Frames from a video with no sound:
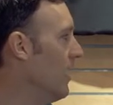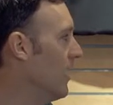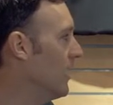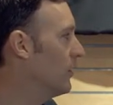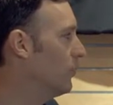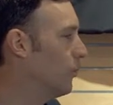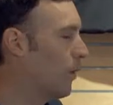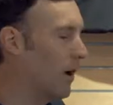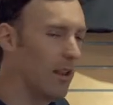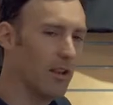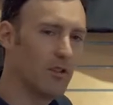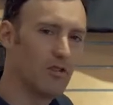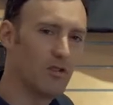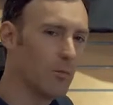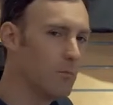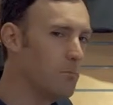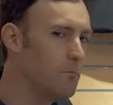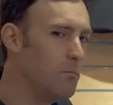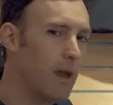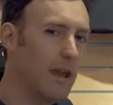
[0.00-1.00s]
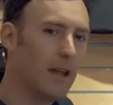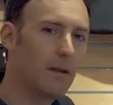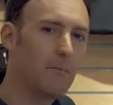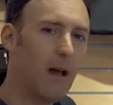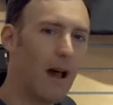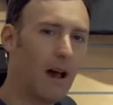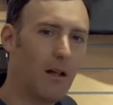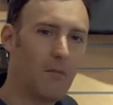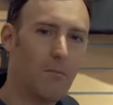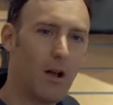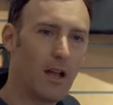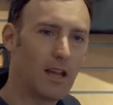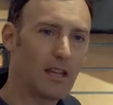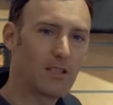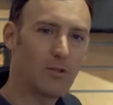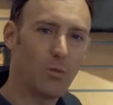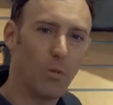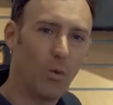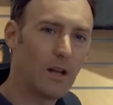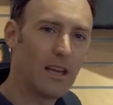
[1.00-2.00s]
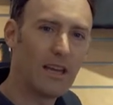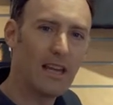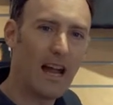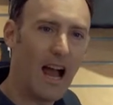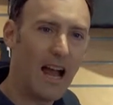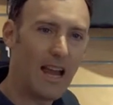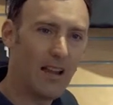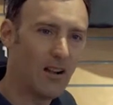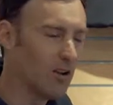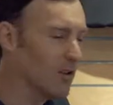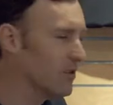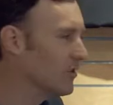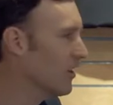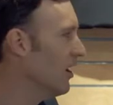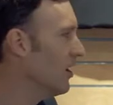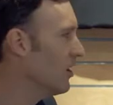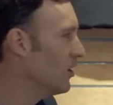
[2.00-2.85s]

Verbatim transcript: as well as your big mountain bikes, 29ers,